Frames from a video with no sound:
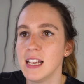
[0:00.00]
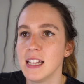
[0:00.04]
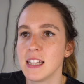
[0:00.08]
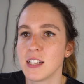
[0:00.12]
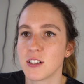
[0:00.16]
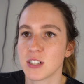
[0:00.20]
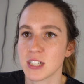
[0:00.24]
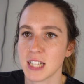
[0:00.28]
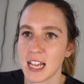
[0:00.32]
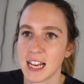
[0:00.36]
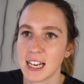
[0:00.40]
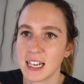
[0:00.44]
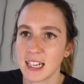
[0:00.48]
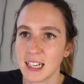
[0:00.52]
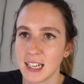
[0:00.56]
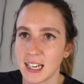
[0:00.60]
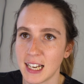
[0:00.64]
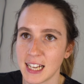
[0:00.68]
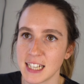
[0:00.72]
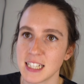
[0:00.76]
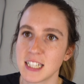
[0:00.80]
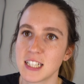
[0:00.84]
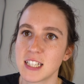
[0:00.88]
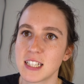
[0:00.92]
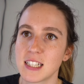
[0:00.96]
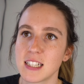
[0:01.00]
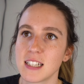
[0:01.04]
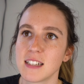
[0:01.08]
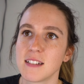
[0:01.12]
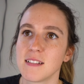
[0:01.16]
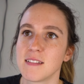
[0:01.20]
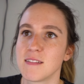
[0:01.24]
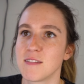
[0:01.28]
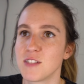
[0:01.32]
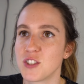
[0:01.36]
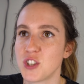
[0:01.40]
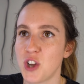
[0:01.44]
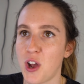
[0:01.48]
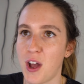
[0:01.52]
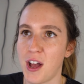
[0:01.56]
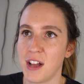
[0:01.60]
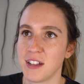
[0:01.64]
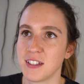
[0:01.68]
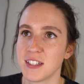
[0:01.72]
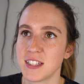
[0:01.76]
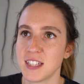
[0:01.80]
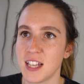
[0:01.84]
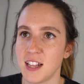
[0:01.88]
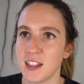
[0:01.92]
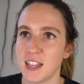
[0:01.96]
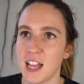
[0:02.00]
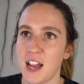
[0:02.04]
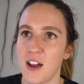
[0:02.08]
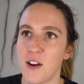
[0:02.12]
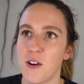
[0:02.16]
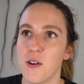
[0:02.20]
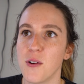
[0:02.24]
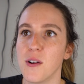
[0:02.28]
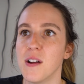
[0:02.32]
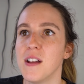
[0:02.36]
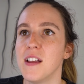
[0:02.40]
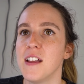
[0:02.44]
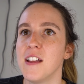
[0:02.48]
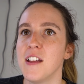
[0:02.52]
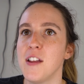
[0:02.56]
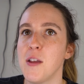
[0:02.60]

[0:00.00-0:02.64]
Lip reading: there's like less chance that they'll